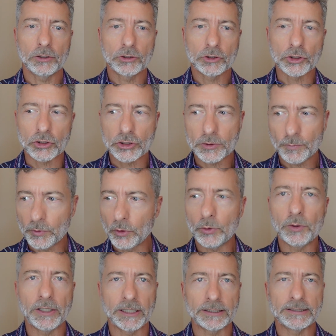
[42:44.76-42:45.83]

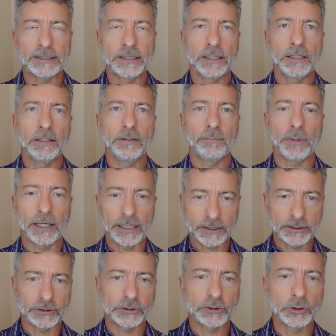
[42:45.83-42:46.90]
disputed by a
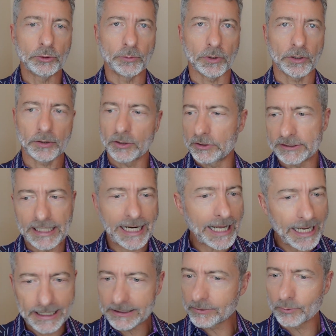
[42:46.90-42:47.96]
consumer because that
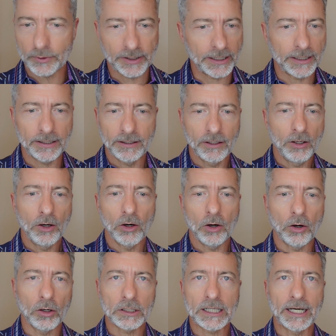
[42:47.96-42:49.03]
has with it
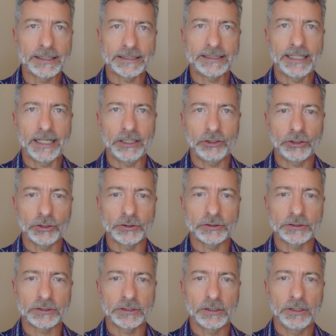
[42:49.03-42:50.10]
all
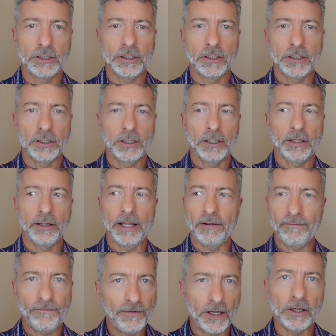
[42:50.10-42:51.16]
connotations. They
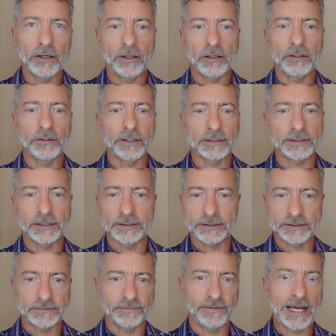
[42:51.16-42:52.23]
fear that
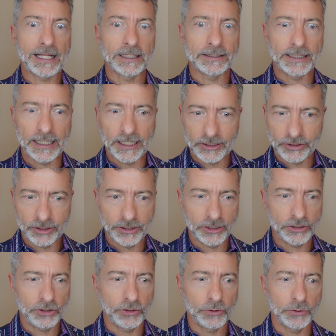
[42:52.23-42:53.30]
there's validation
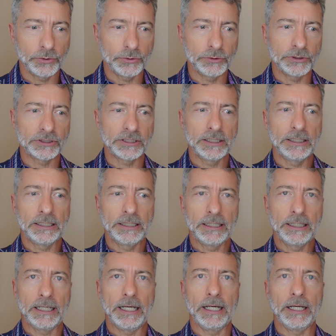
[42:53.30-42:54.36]
issues.
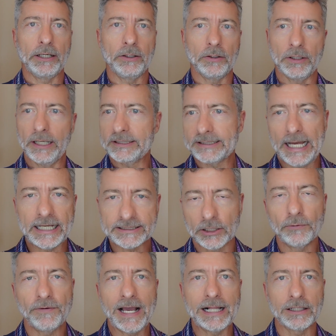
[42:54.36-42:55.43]
And it has
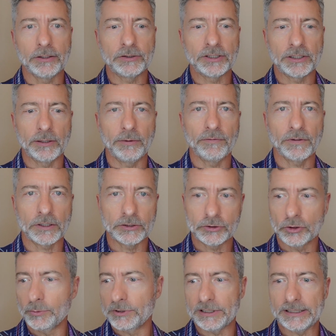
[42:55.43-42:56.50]
no value to them if a
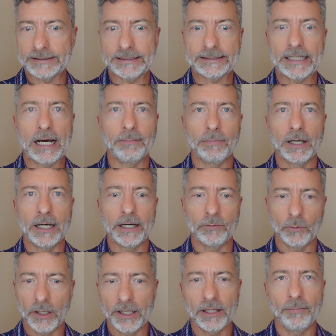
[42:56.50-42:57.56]
consumer says it's not mine.
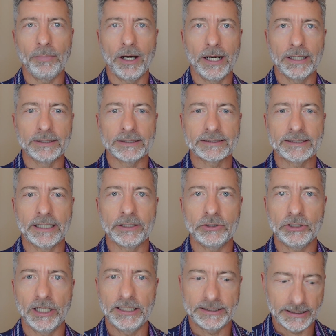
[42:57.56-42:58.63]
Why are they buying this debt and
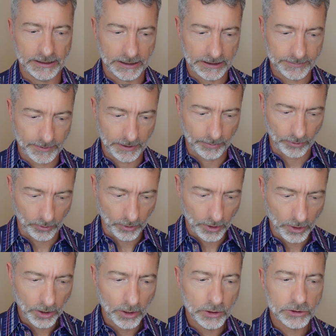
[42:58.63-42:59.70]
chasing these people?
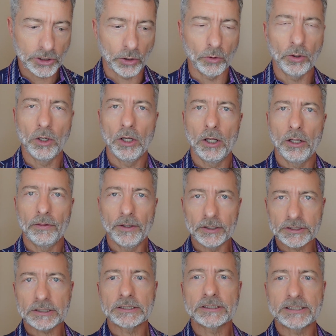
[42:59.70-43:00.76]
So
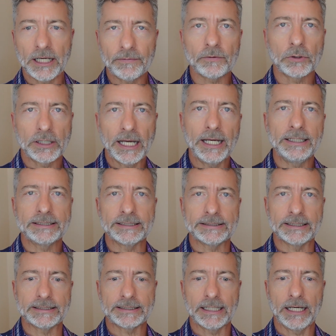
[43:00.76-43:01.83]
there's several cases
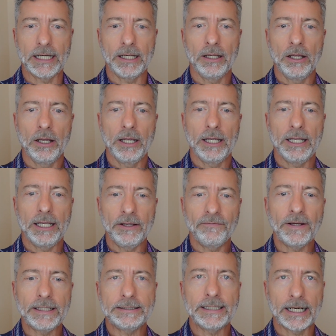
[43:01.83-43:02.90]
that say if
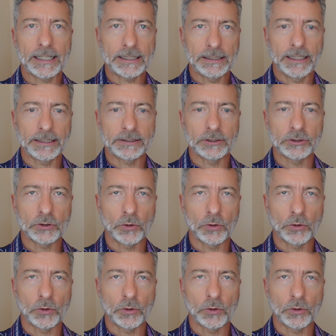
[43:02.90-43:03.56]
a debt collector is